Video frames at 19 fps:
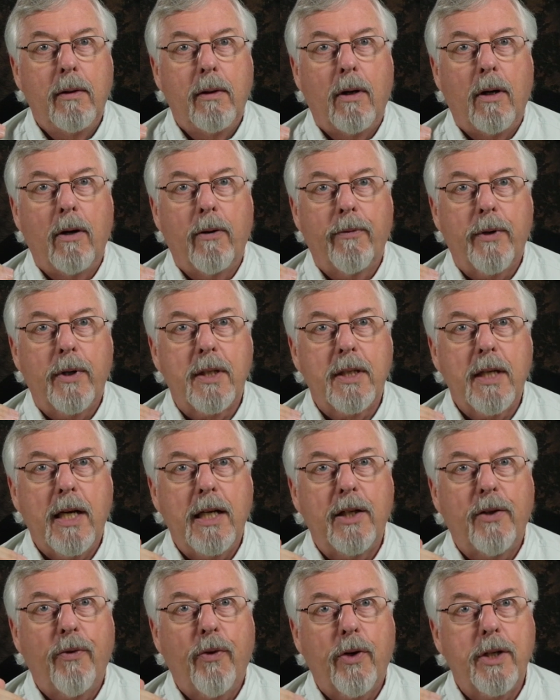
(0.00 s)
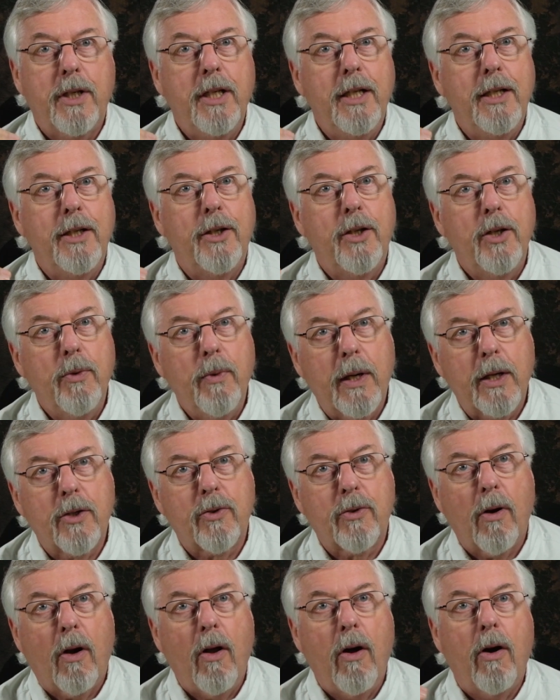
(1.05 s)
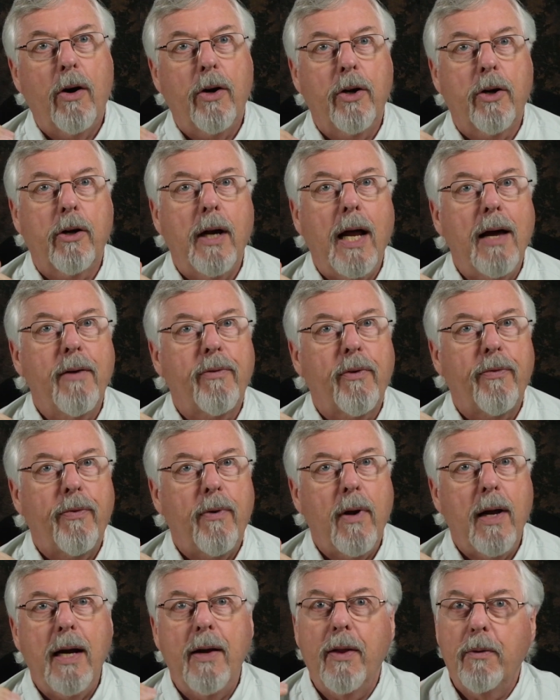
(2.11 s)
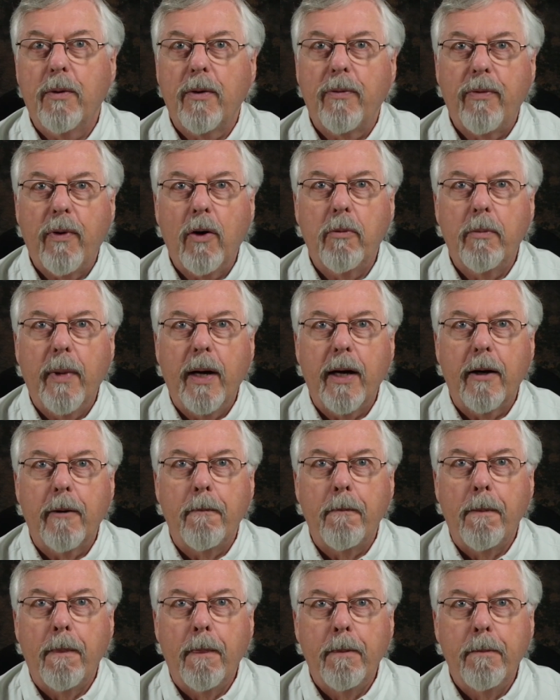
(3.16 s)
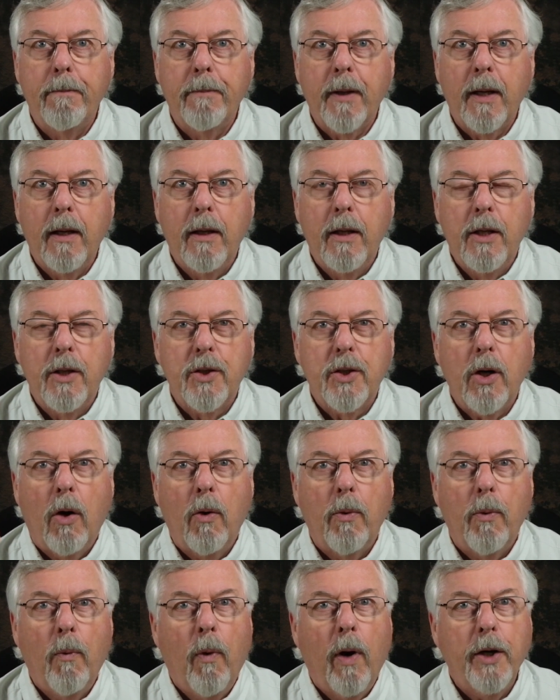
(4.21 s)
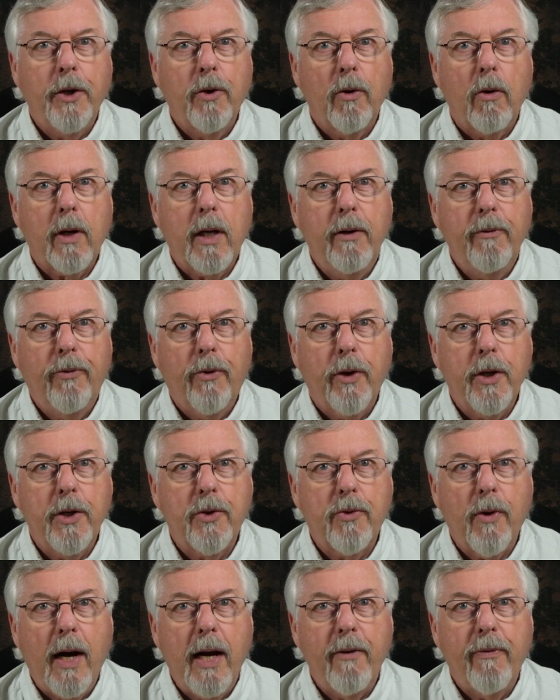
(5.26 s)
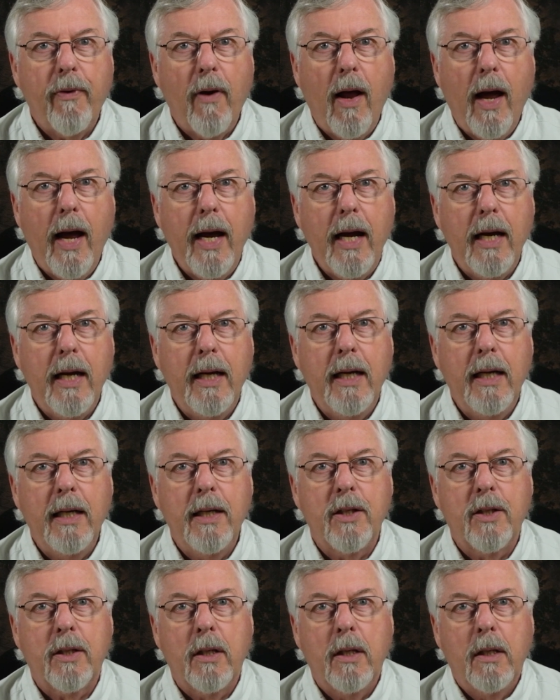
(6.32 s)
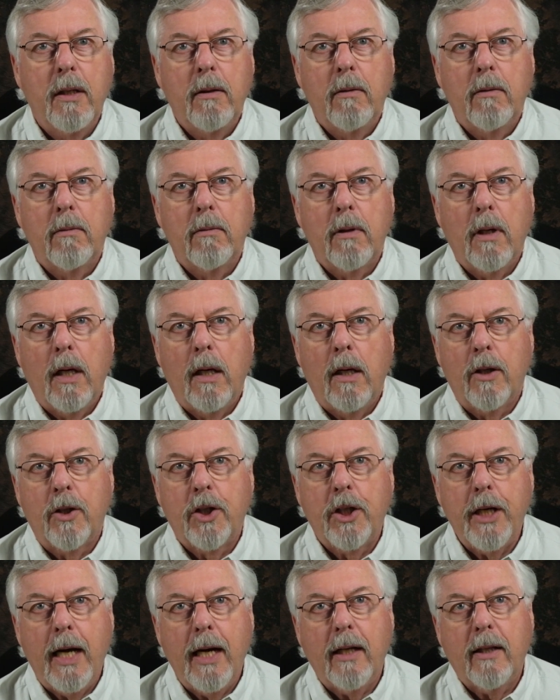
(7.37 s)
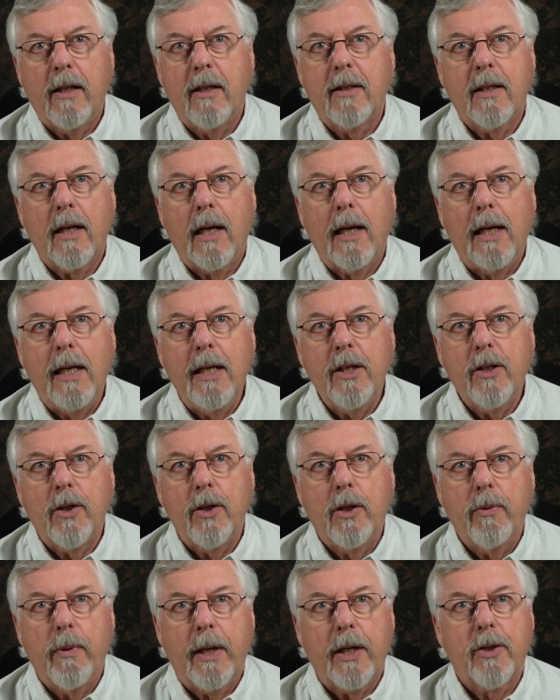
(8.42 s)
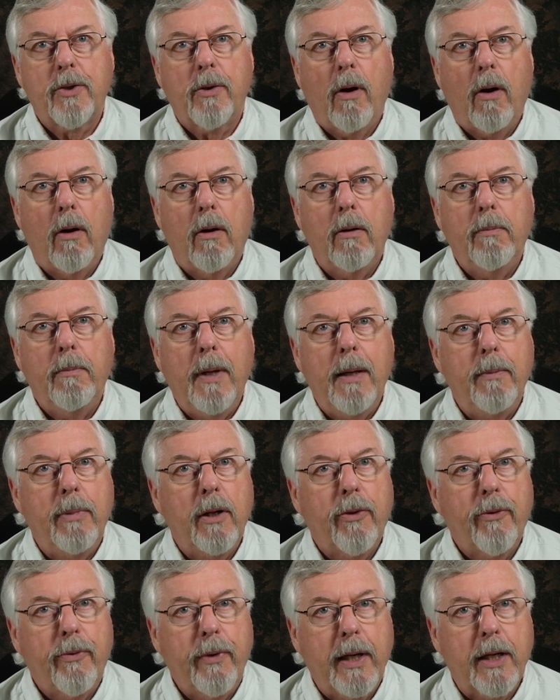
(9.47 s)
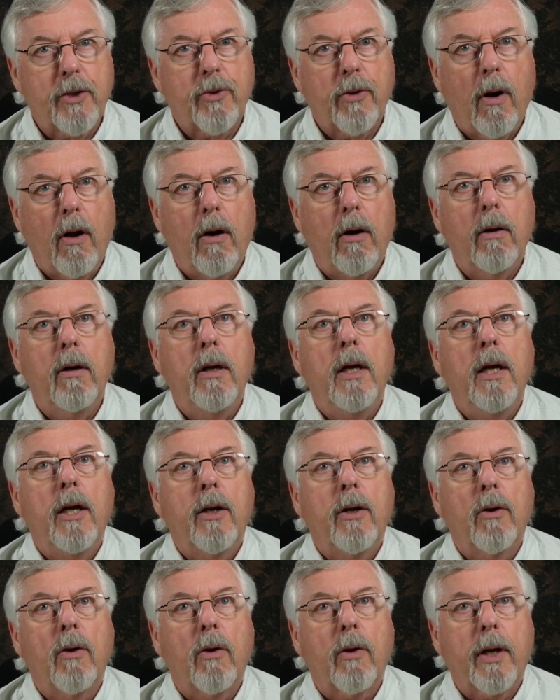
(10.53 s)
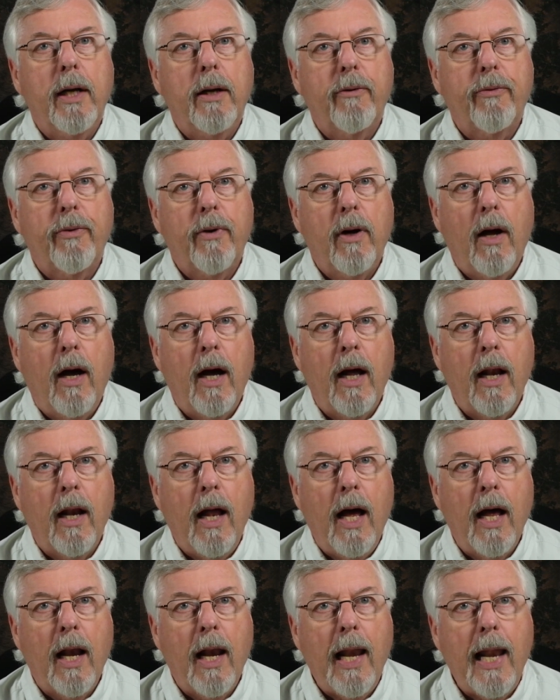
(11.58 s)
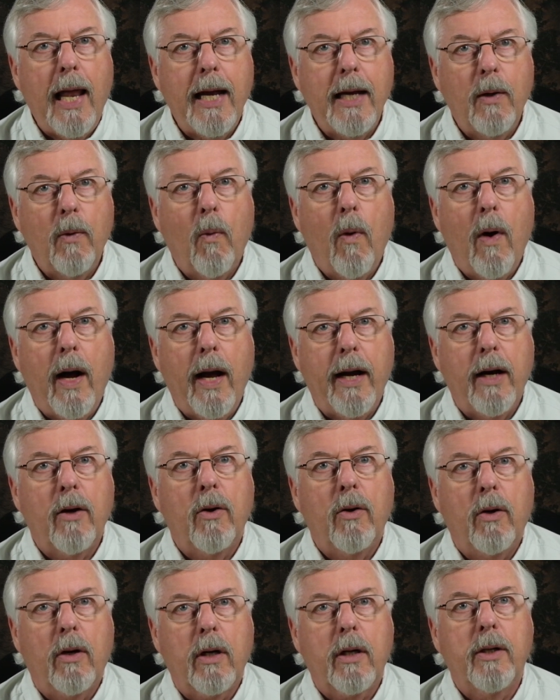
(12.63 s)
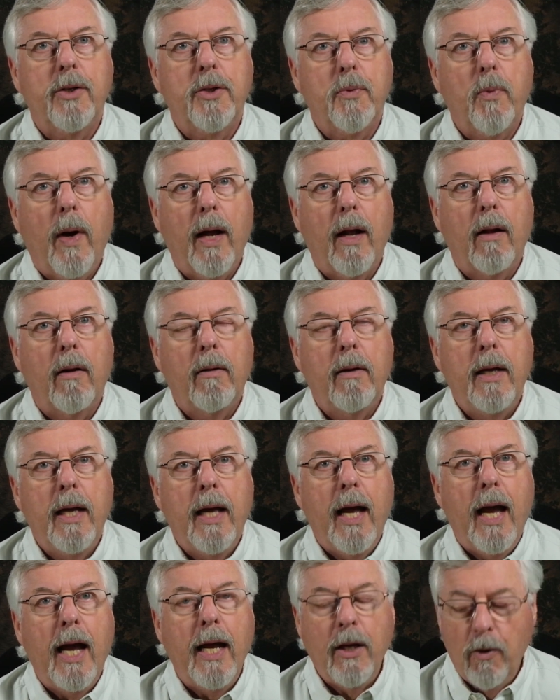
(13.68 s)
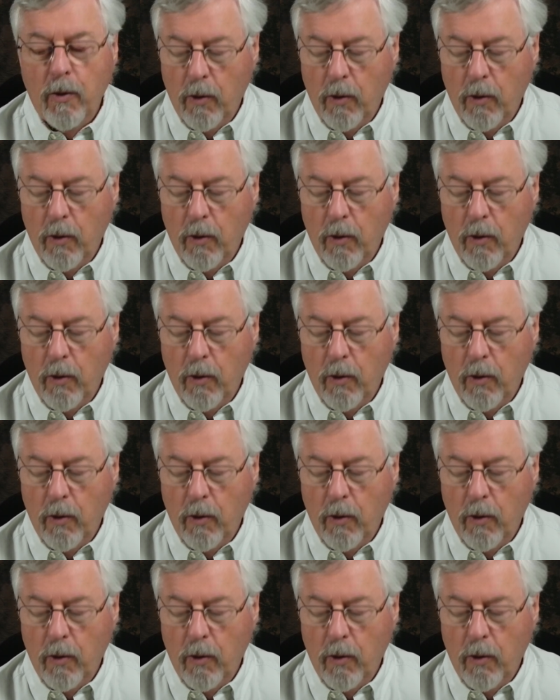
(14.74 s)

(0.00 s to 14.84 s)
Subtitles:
over a size 14, 2 extra long, you're going to have a fly that will float better. So what you're looking for in a dry fly is a shank that's at least a 2 extra long, maybe a 3 extra long. You're looking for a light wire hook as well. And